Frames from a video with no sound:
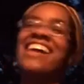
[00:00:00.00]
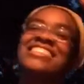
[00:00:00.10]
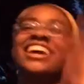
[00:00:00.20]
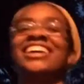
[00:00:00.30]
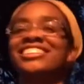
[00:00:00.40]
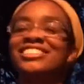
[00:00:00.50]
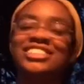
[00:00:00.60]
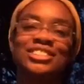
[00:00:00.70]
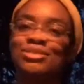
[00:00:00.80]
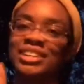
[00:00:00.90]
like,
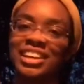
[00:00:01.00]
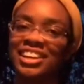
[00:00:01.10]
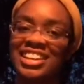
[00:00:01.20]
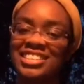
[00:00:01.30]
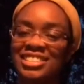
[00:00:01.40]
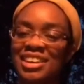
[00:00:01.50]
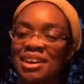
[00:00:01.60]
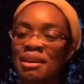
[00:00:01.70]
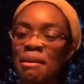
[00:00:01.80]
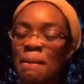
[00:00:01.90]
just ridiculous,
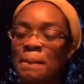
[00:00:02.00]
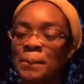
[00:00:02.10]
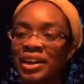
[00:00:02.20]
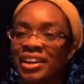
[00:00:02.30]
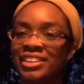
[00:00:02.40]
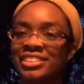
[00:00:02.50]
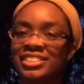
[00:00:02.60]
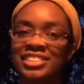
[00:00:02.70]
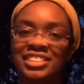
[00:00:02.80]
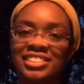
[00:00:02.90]
but
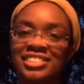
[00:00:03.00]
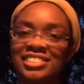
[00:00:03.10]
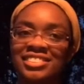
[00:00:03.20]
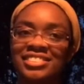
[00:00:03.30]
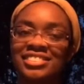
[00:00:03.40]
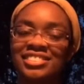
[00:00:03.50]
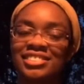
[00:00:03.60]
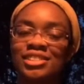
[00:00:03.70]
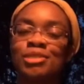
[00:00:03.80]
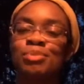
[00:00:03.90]
she's
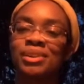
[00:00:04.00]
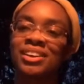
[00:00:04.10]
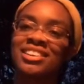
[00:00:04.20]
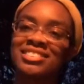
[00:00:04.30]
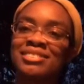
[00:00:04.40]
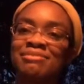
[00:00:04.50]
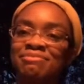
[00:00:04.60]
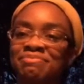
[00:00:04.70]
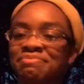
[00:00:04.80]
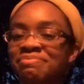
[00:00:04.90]
pretty awesome.
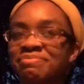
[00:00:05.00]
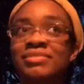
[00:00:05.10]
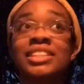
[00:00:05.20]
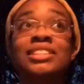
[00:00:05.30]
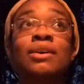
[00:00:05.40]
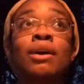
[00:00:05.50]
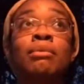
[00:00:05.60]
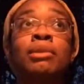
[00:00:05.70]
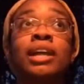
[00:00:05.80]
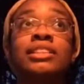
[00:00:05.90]
So I'm
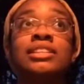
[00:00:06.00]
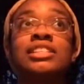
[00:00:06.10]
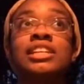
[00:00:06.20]
glad that